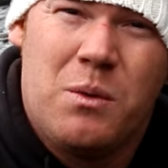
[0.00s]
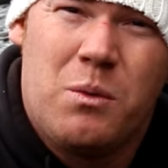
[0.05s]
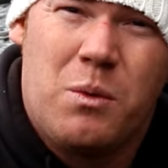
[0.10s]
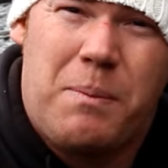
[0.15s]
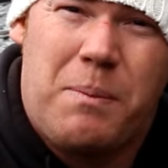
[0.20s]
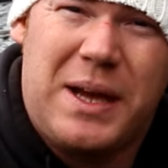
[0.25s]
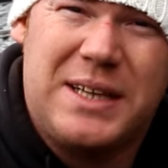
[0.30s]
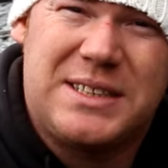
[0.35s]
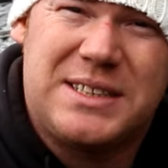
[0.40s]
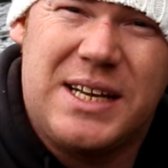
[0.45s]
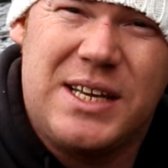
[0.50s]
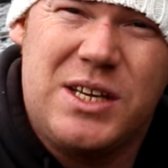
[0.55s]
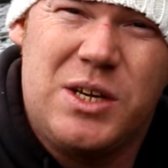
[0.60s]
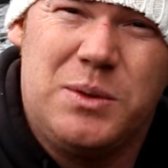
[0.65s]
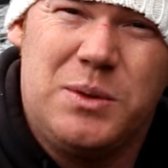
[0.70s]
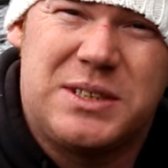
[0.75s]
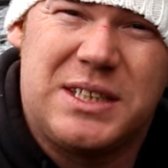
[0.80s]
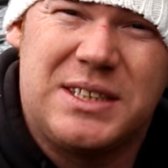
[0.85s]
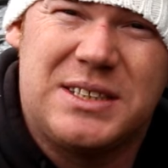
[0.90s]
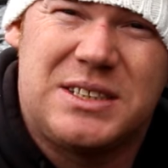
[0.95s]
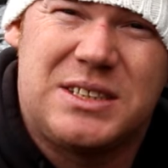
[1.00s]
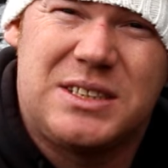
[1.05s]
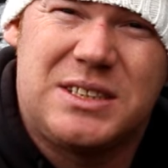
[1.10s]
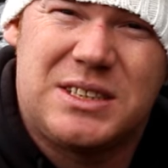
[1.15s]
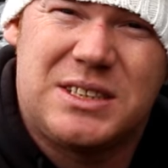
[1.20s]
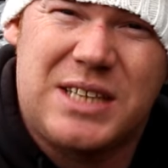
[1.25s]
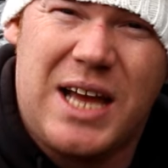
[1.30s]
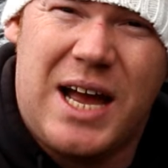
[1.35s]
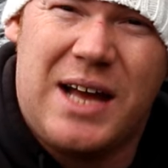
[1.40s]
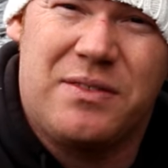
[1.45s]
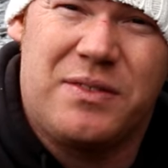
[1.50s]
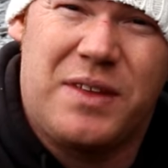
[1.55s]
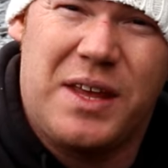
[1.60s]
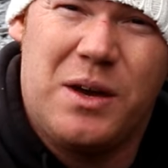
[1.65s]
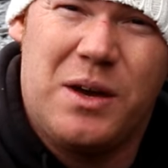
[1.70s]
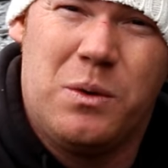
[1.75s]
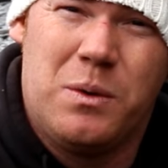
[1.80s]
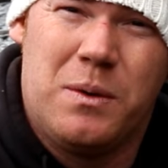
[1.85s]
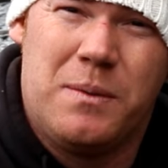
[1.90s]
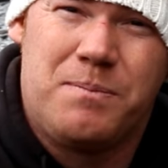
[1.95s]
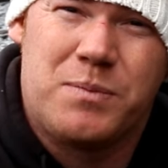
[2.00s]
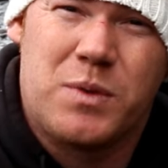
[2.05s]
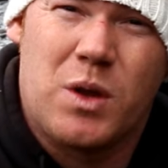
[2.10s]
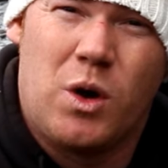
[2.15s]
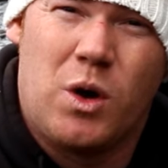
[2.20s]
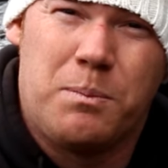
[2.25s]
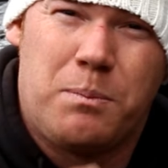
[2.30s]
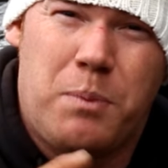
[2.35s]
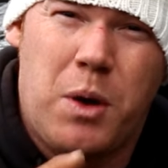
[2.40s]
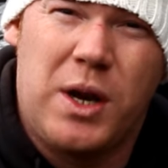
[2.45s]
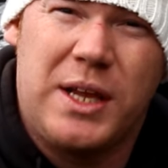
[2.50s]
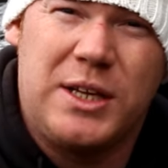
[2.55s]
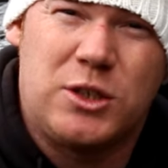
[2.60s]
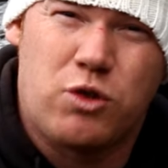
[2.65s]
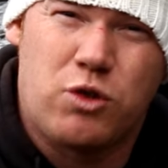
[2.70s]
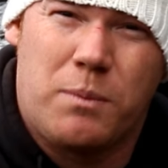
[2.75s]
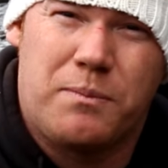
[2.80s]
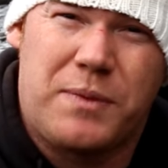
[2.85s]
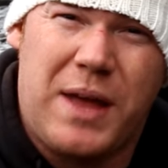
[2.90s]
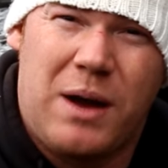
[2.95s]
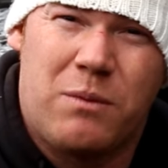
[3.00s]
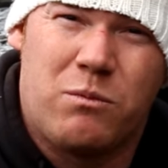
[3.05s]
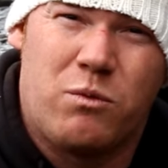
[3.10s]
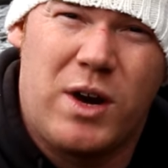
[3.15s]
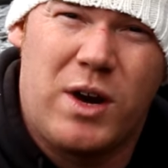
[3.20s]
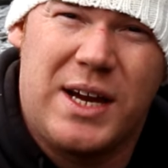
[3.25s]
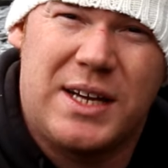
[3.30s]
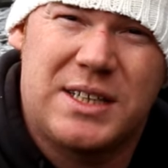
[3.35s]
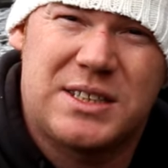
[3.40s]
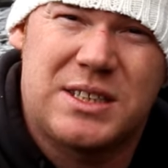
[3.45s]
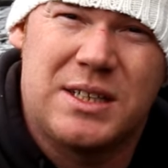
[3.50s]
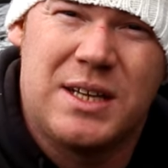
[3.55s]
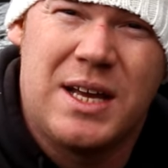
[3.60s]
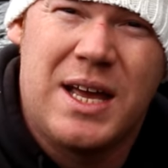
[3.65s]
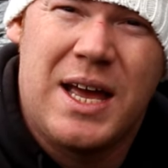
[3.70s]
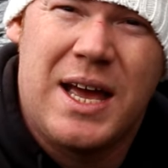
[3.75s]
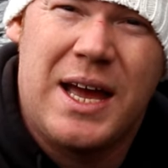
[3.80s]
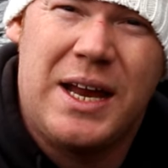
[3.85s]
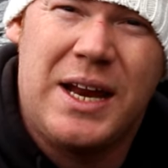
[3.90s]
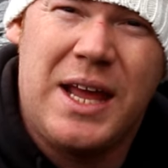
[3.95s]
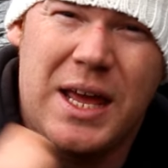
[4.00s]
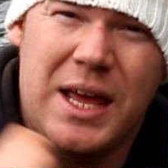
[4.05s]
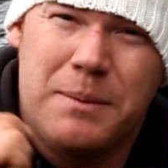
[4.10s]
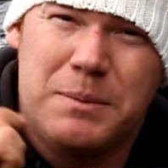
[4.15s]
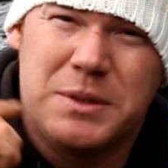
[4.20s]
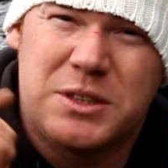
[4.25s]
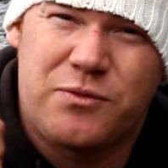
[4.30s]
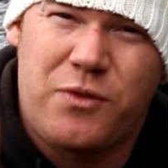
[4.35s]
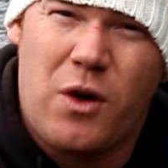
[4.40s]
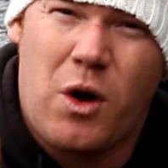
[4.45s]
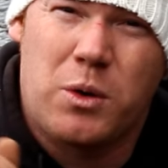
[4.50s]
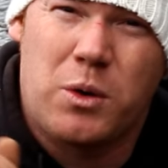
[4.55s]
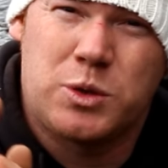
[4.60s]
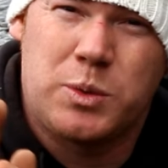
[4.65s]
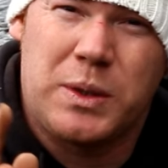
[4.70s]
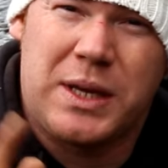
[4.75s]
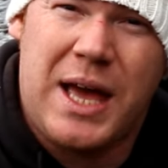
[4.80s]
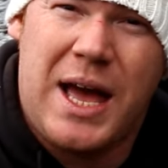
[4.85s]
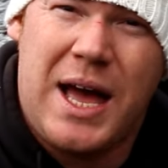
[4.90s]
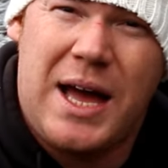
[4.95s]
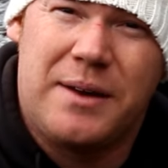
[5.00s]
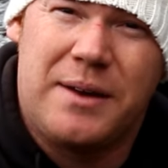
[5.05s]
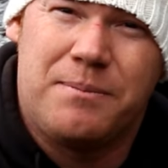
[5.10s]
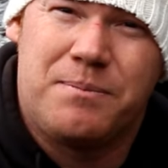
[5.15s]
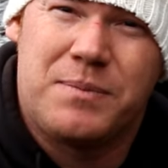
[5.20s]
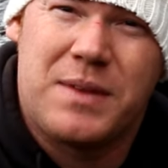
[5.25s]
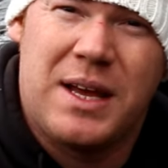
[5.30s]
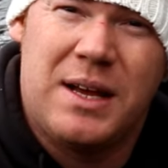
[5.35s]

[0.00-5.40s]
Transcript: we're basically using sand deal on pulley drop down rigs and hitting them as far as we can.